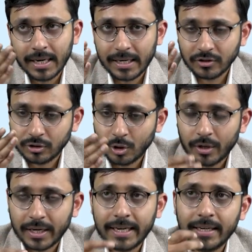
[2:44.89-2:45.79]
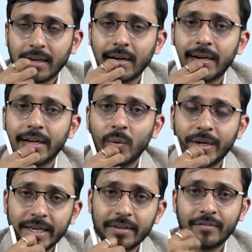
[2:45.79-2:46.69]
it is not in
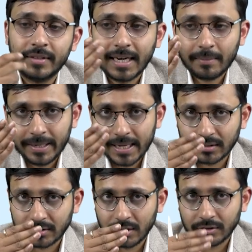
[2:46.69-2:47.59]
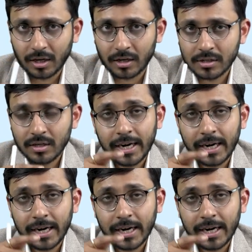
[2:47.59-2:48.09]
contiguity with that mediastinal structure,